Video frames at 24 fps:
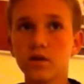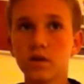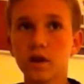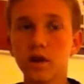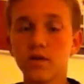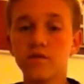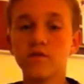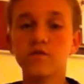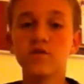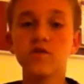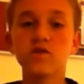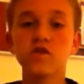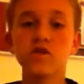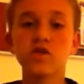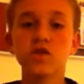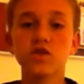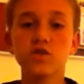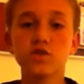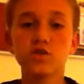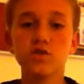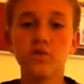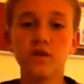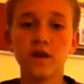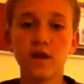I was fishing in
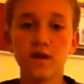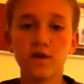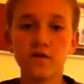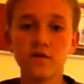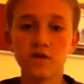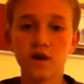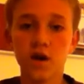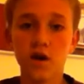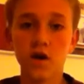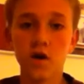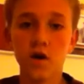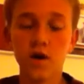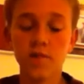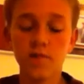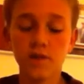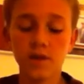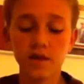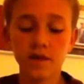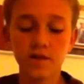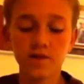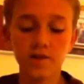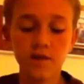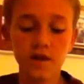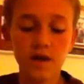2 videos ago, I
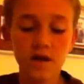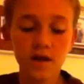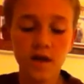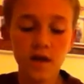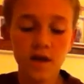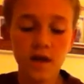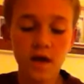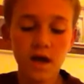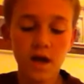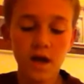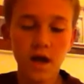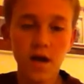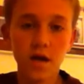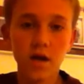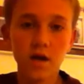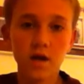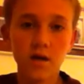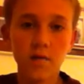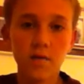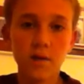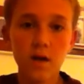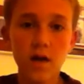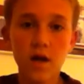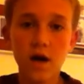believe, and
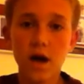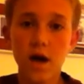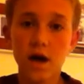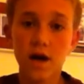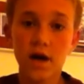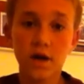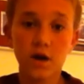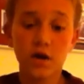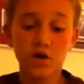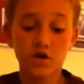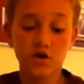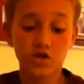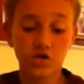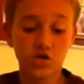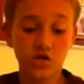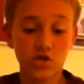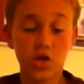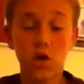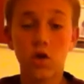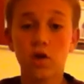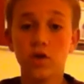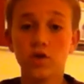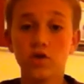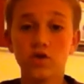I caught a
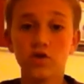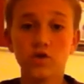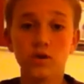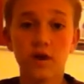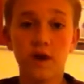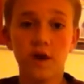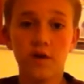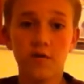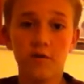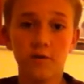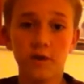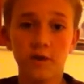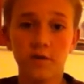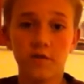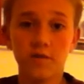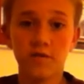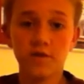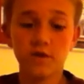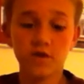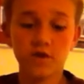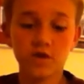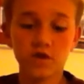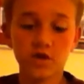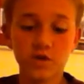solid 2.5 pound
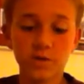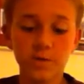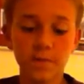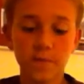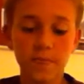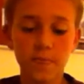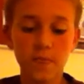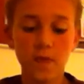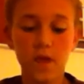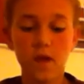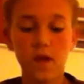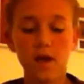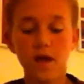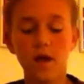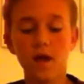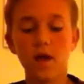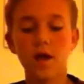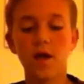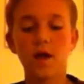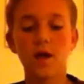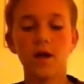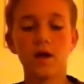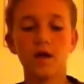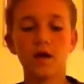fish.
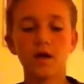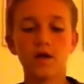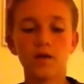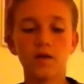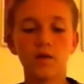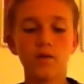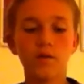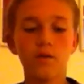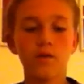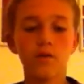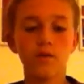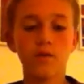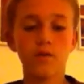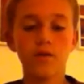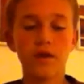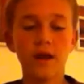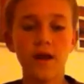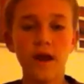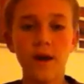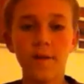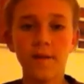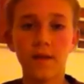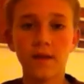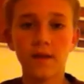And what
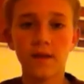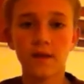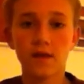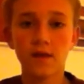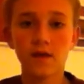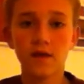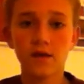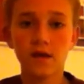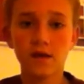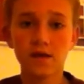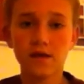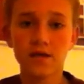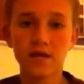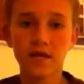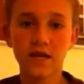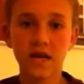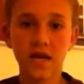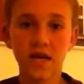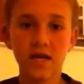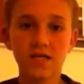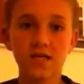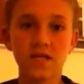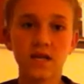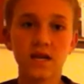happened there is I
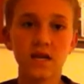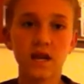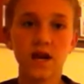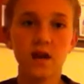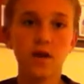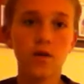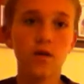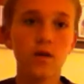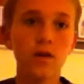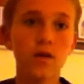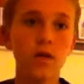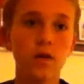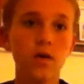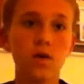cast it out